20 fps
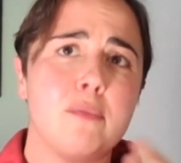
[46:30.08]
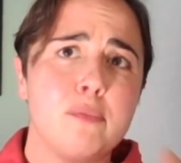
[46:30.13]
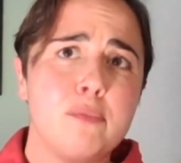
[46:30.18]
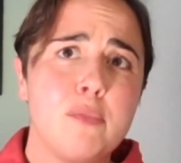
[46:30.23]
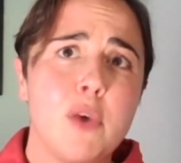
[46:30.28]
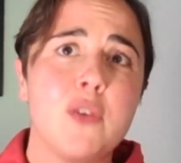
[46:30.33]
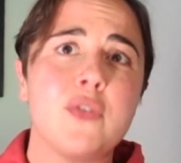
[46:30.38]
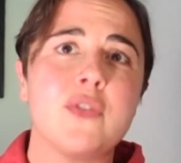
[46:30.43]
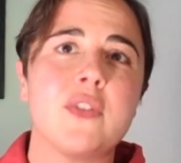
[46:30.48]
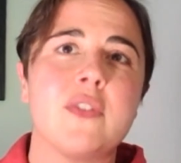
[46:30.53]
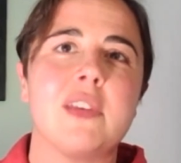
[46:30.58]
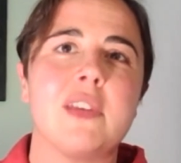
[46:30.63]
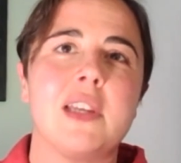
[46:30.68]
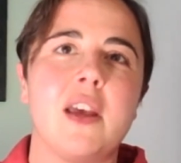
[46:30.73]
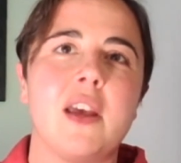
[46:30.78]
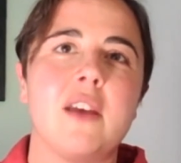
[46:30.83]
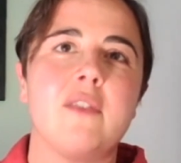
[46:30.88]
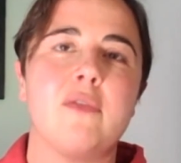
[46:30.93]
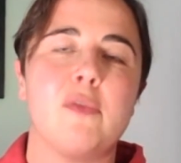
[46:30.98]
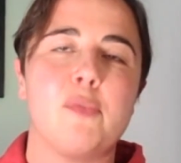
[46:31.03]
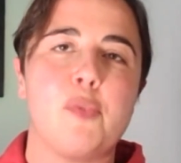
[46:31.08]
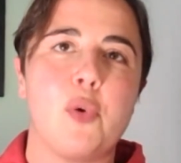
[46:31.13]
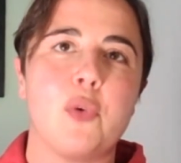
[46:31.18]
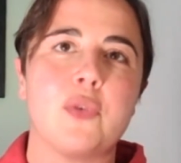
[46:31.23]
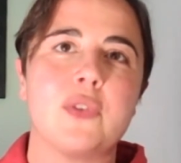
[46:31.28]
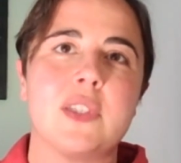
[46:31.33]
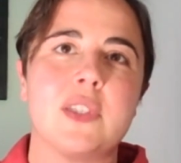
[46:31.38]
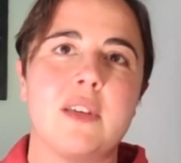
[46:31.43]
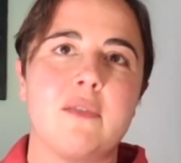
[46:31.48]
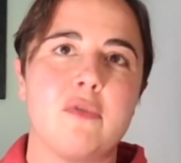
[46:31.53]
most of the live
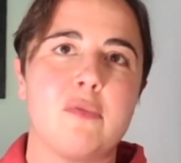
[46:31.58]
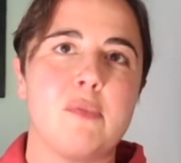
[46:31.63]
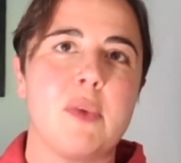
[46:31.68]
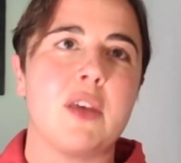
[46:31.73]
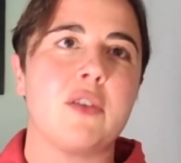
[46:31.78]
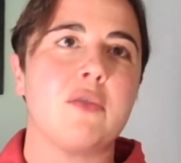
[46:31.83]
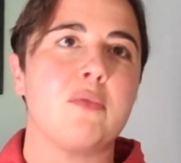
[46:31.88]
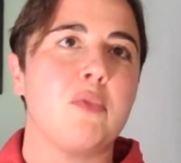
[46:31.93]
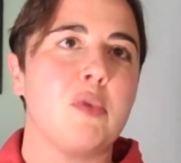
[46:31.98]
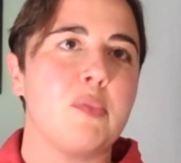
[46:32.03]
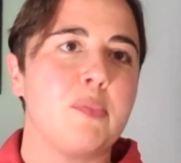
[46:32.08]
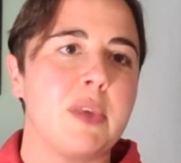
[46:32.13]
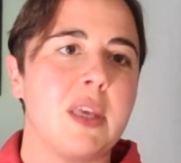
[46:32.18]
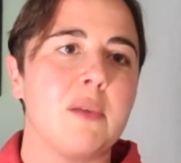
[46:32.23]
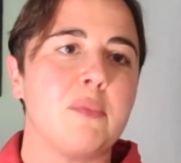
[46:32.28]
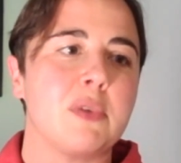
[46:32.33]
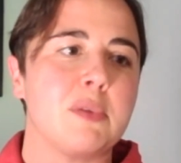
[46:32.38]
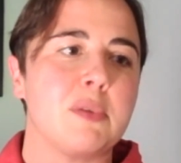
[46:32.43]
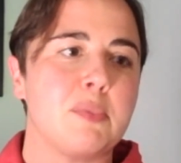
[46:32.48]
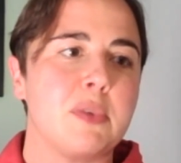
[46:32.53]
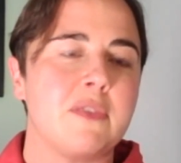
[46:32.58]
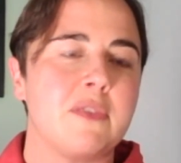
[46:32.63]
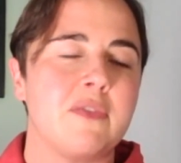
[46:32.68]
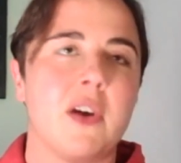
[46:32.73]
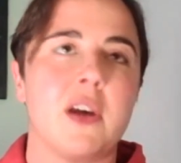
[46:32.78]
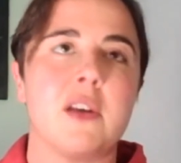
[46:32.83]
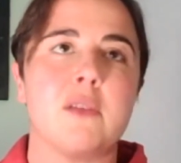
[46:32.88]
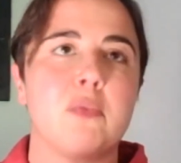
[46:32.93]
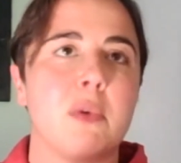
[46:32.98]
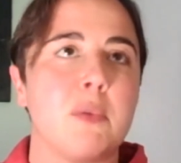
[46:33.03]
reporting information will be able to be
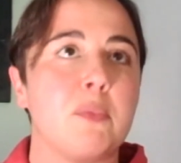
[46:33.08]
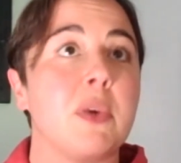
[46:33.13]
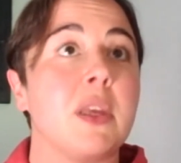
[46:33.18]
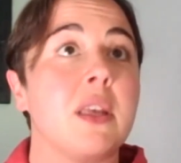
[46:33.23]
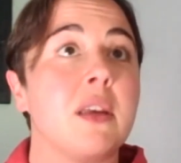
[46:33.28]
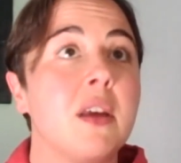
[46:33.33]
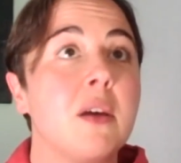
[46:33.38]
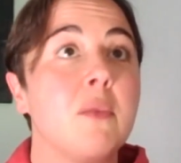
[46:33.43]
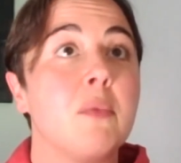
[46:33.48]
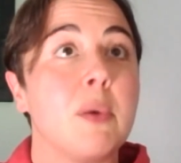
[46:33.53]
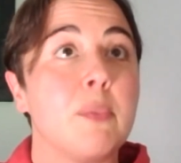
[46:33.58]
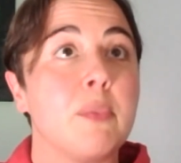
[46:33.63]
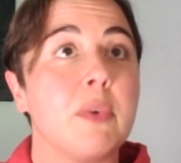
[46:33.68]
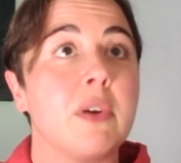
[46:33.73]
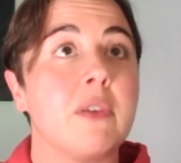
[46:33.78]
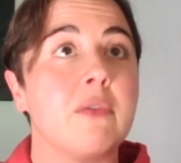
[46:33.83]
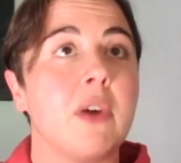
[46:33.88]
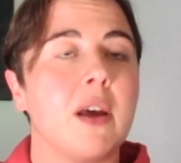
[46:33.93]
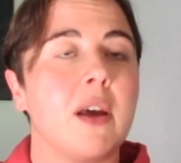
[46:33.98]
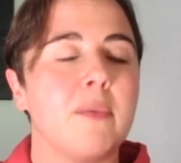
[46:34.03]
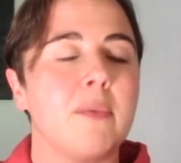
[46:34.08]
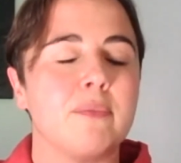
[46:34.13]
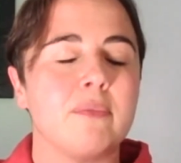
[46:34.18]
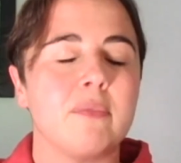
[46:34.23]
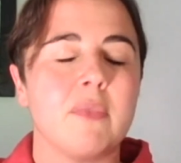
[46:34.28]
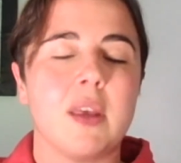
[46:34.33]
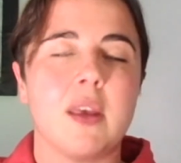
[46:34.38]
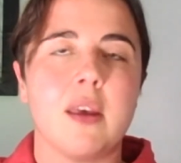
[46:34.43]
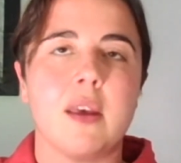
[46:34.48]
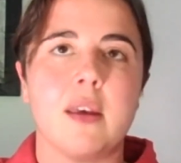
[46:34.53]
found when we're
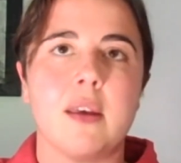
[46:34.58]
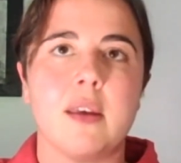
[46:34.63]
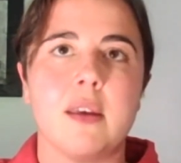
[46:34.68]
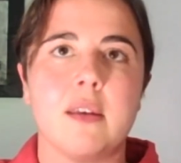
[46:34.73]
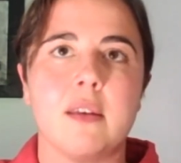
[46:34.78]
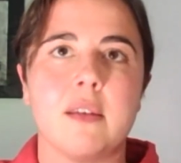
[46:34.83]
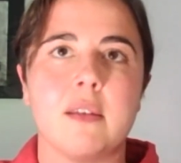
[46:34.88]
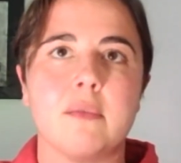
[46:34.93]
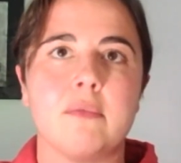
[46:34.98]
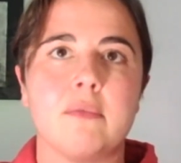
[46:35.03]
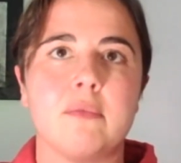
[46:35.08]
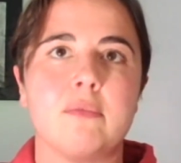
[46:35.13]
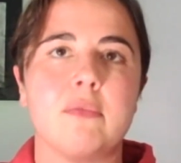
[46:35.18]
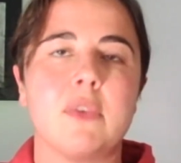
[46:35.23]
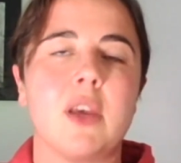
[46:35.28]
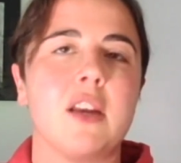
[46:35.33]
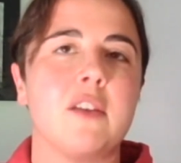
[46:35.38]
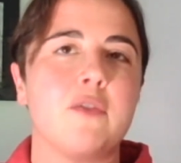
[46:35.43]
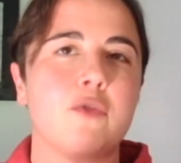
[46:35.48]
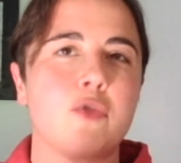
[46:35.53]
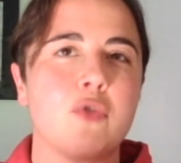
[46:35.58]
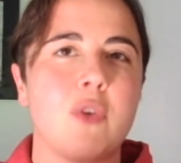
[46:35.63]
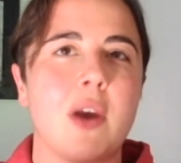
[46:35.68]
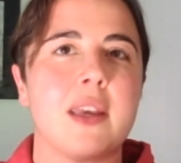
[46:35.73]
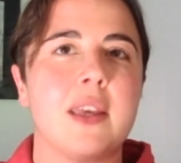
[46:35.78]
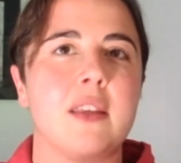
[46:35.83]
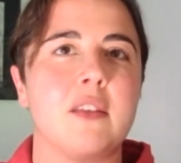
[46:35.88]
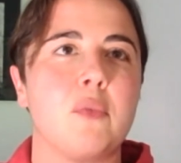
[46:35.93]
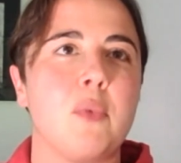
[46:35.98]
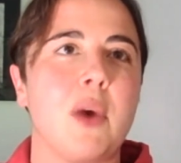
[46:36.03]
kind of
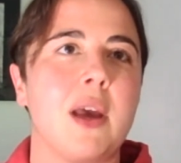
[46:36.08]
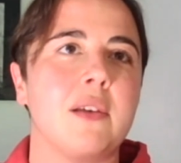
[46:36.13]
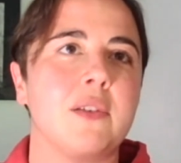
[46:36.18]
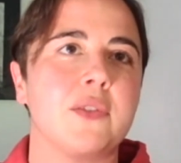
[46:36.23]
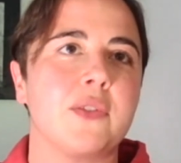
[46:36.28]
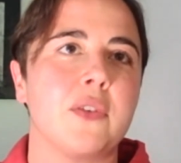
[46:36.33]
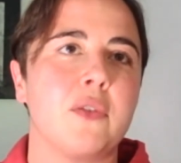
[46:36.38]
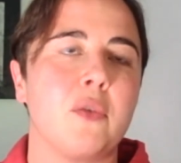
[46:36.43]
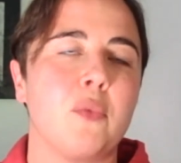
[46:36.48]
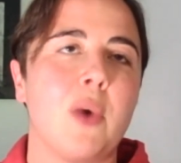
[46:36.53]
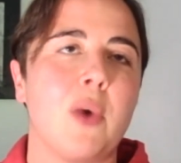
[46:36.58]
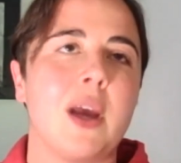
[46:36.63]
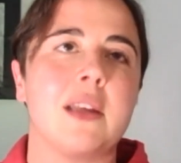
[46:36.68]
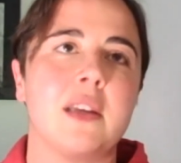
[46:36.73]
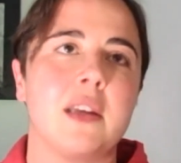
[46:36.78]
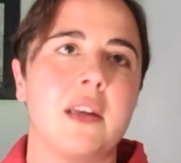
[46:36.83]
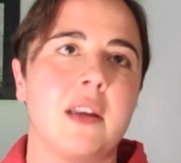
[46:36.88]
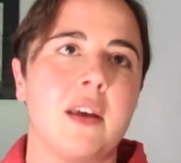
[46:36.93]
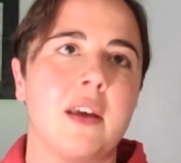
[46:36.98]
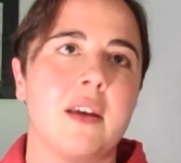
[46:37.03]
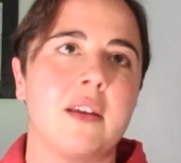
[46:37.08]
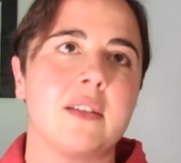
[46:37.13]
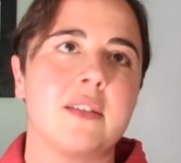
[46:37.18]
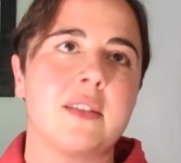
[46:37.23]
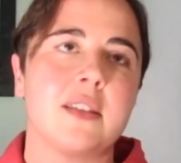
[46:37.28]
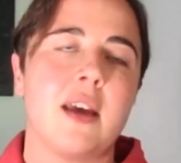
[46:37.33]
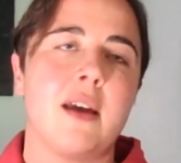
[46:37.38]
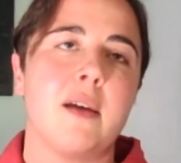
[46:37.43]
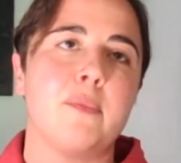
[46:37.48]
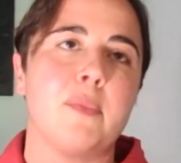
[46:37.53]
tracking the whales on the whale
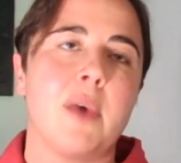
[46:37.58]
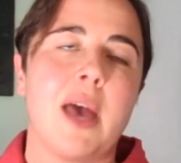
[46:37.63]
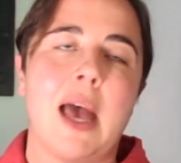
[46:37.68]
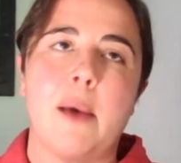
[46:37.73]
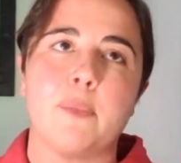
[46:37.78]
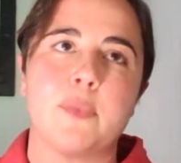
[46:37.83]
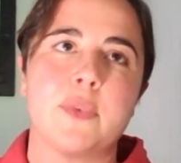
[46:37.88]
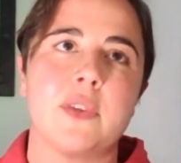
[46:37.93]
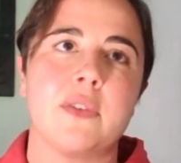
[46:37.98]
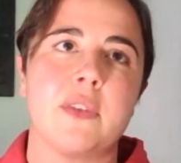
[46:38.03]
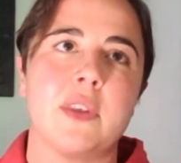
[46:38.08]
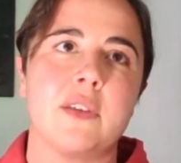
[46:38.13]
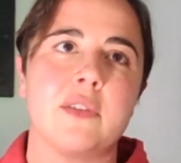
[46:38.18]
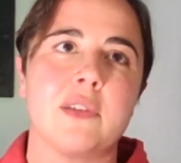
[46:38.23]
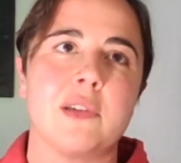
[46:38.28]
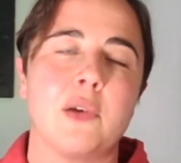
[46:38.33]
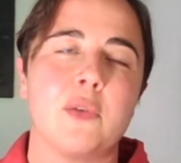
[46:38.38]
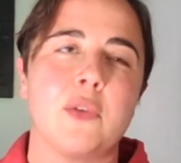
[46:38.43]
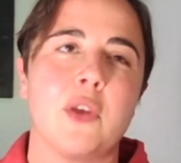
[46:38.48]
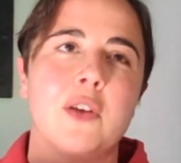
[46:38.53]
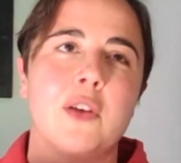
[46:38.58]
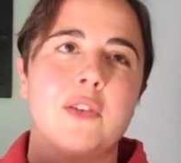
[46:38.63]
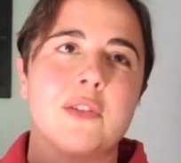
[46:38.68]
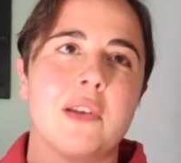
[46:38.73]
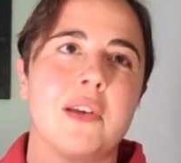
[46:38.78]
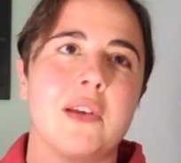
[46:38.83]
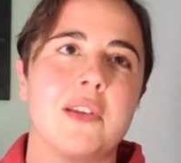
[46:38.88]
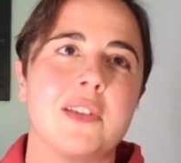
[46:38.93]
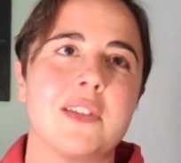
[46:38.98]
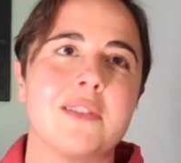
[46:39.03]
alert apps and things along those
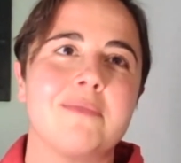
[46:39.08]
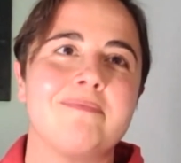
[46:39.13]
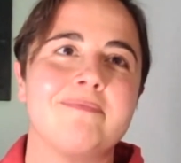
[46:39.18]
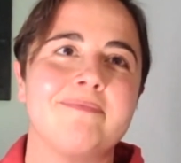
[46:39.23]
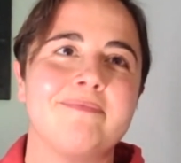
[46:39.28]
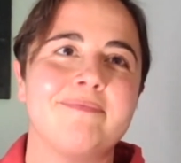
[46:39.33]
lines.